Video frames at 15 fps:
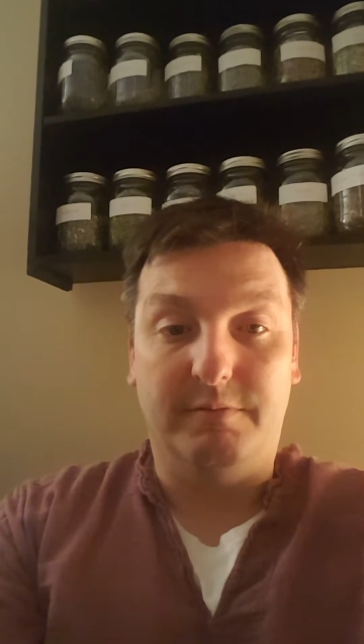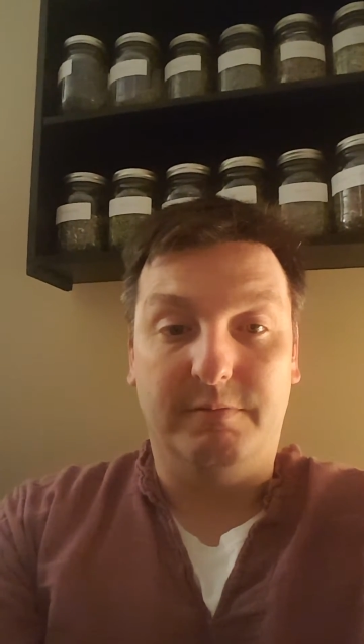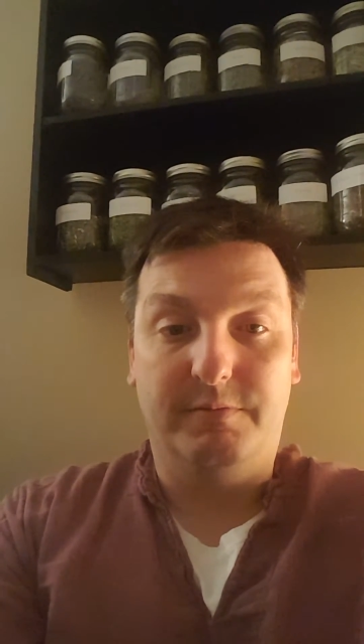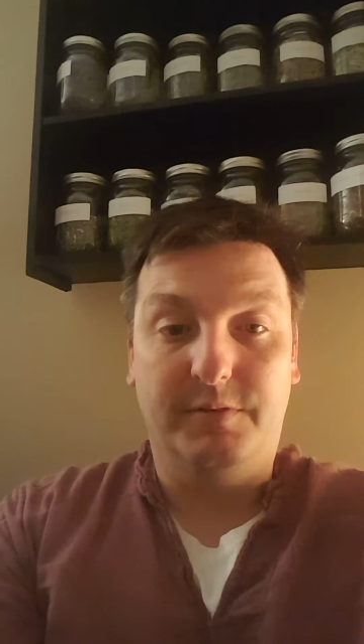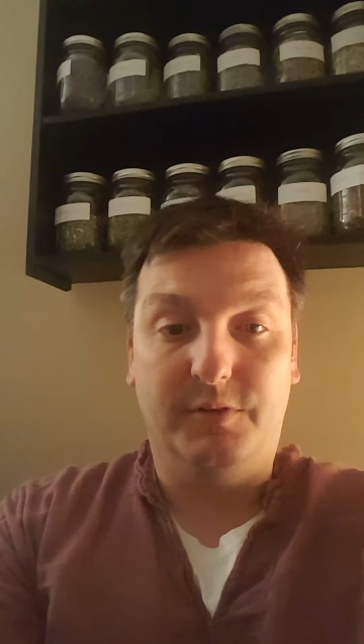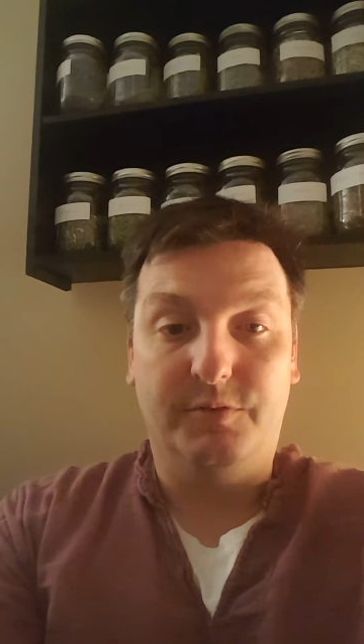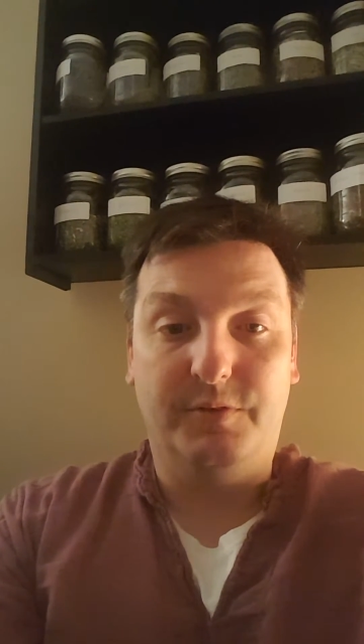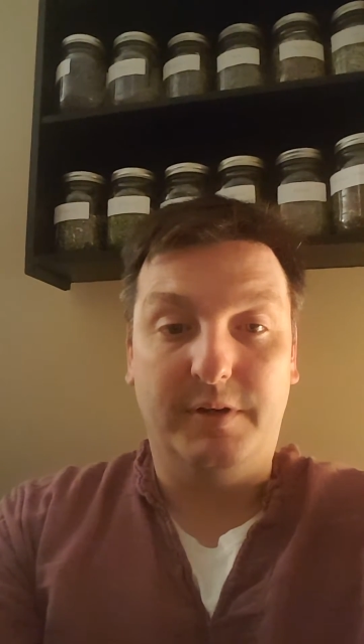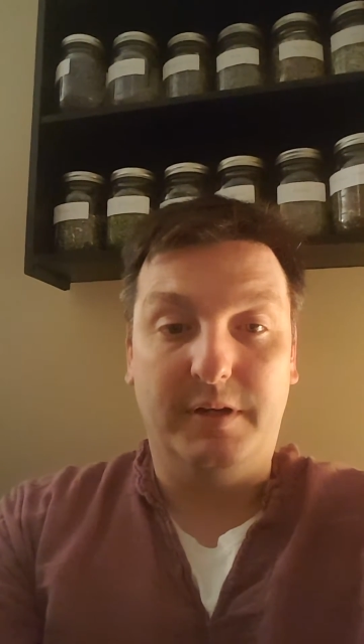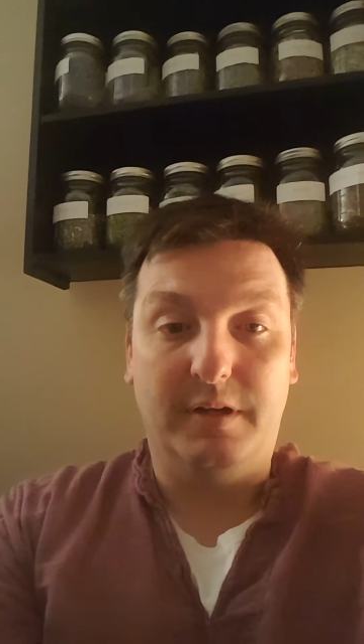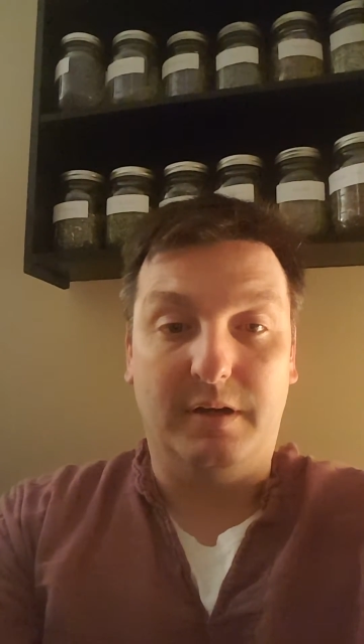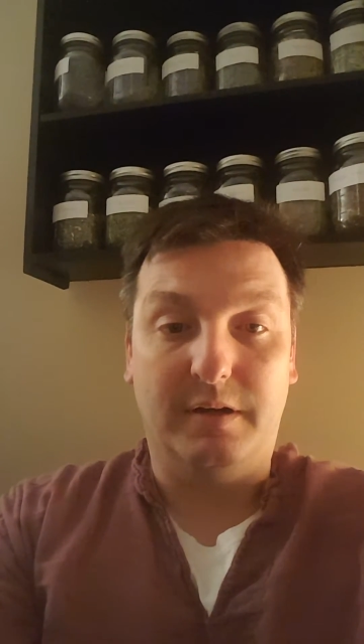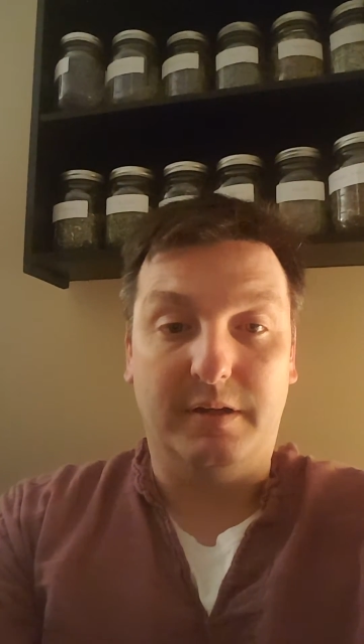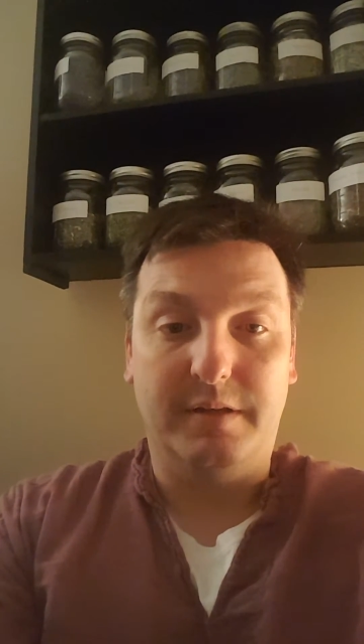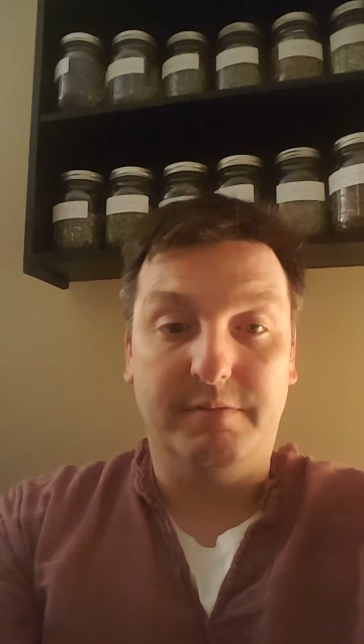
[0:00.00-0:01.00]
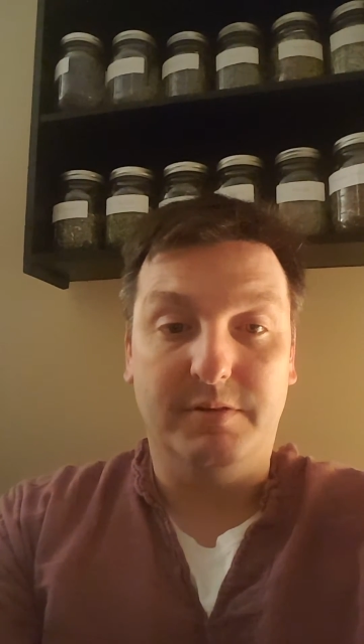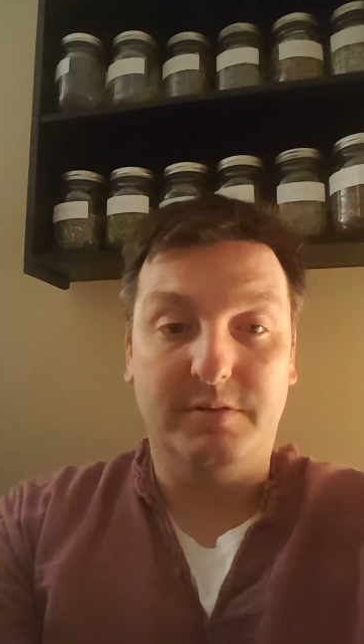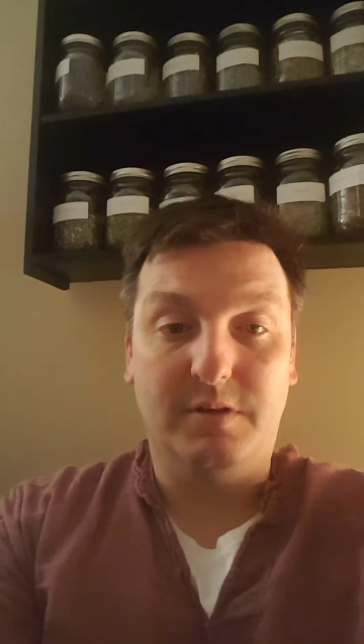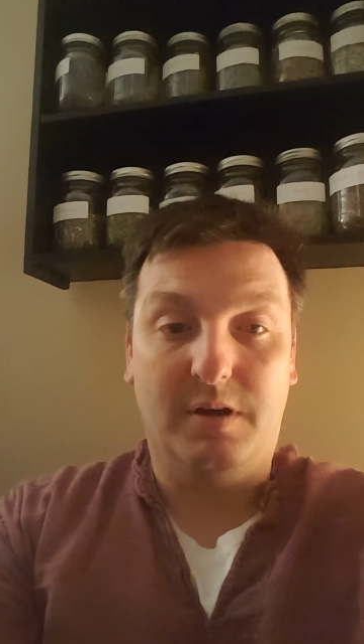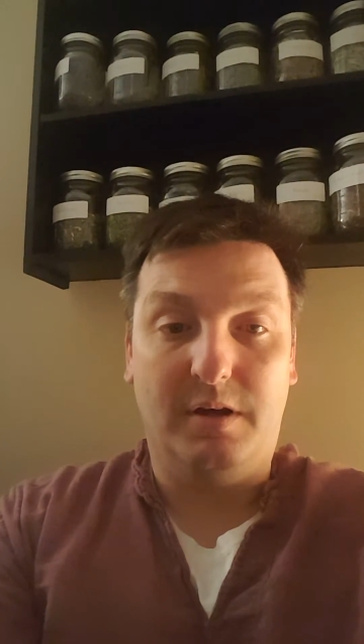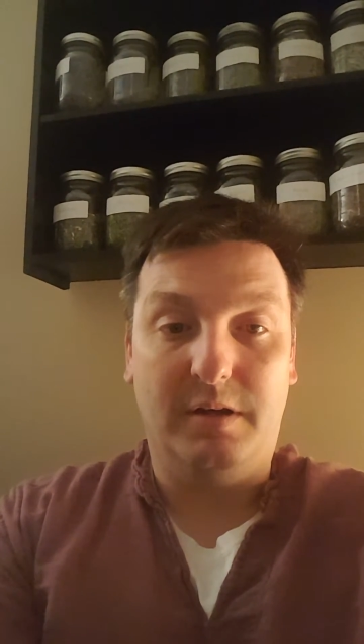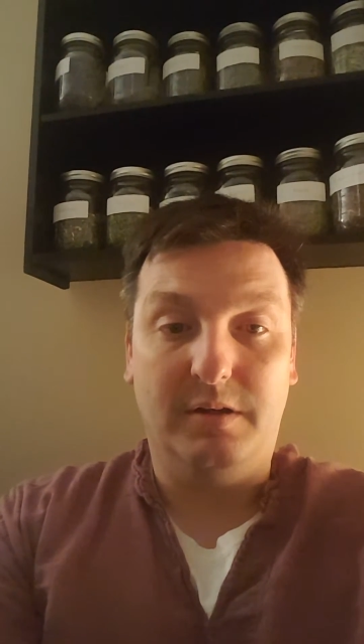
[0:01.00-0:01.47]
feel free to give us a
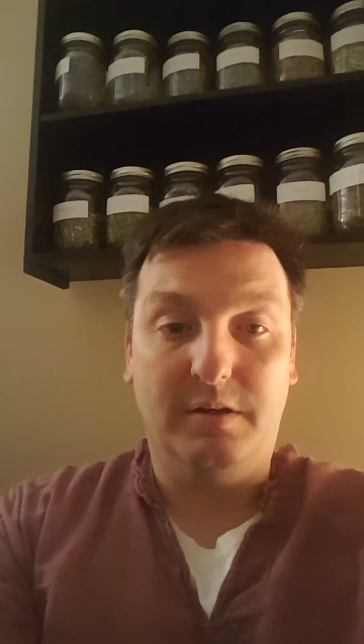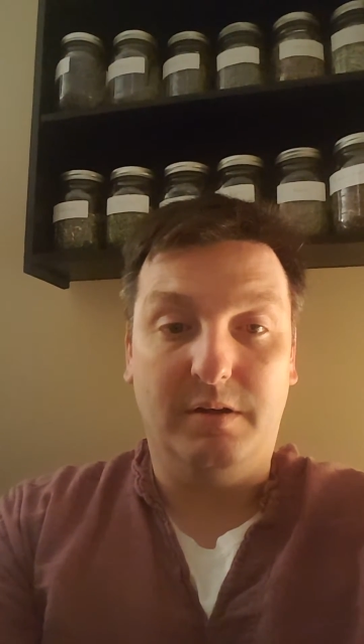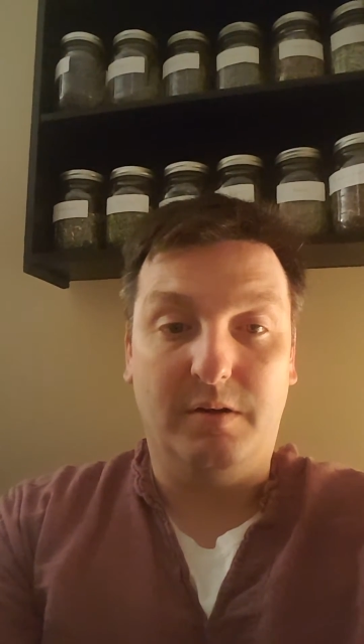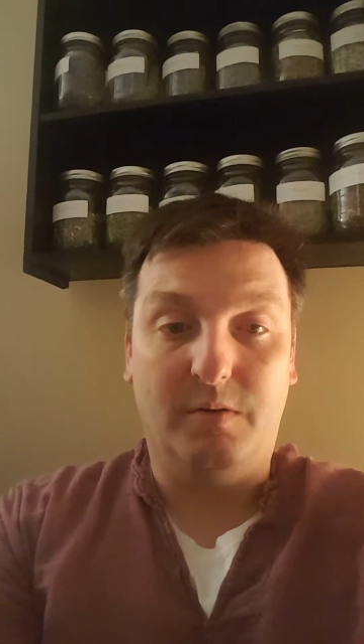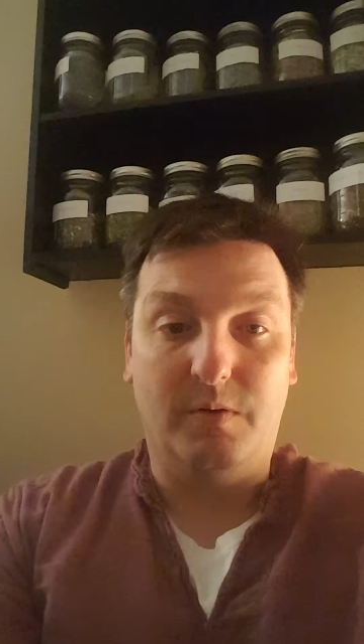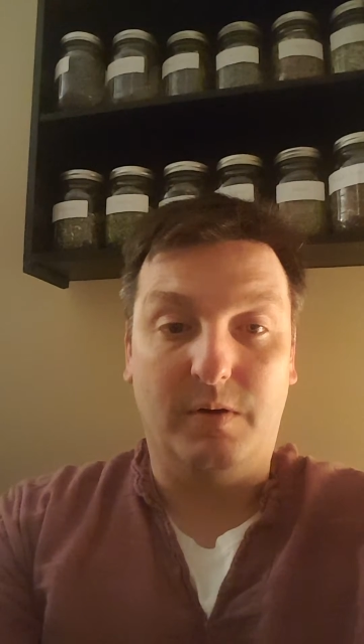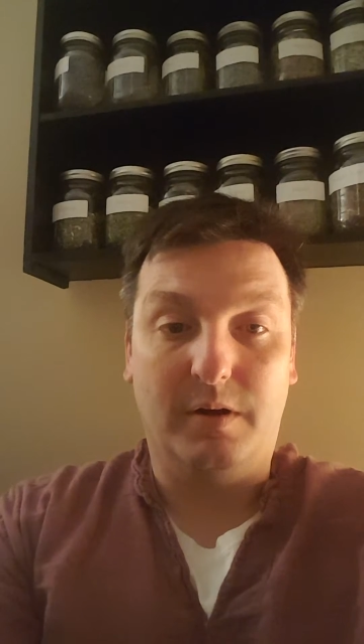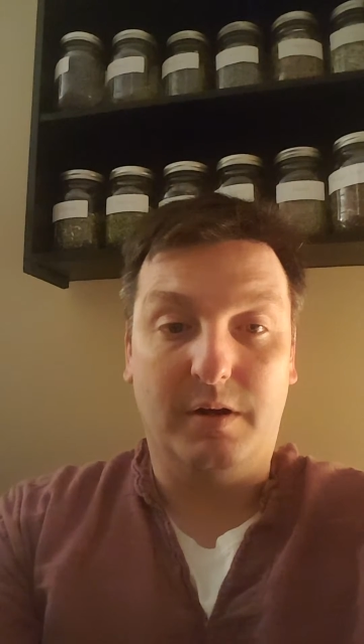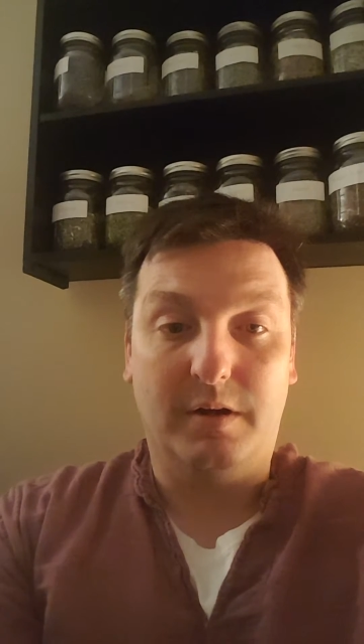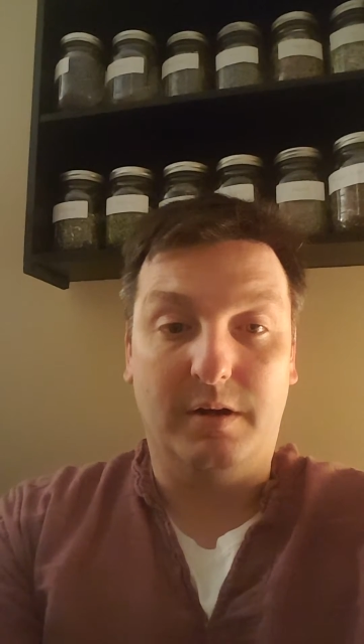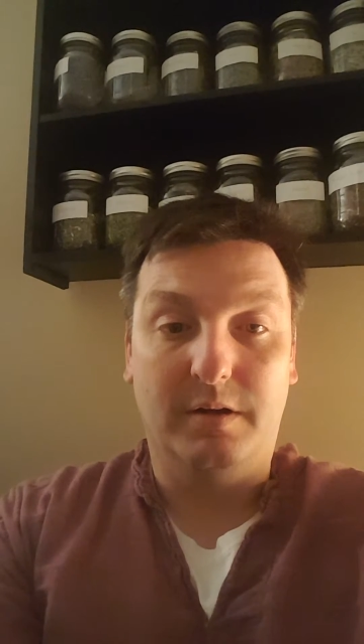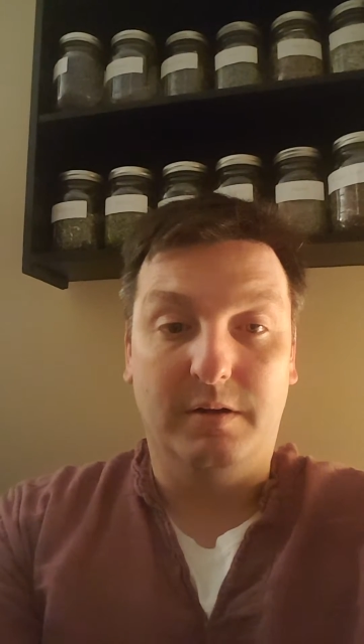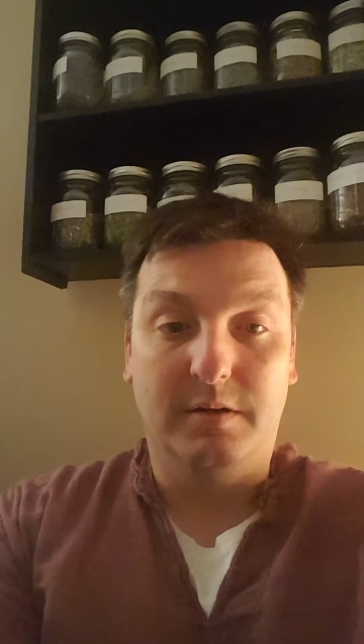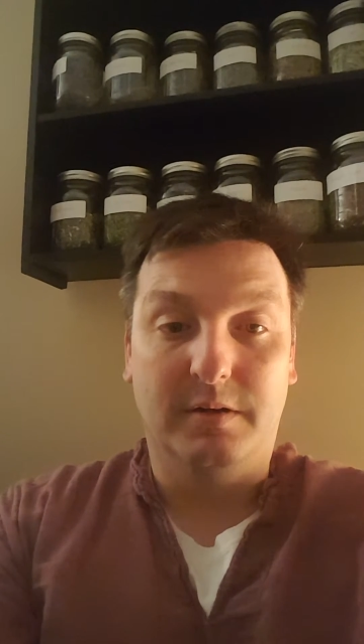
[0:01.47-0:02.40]
call or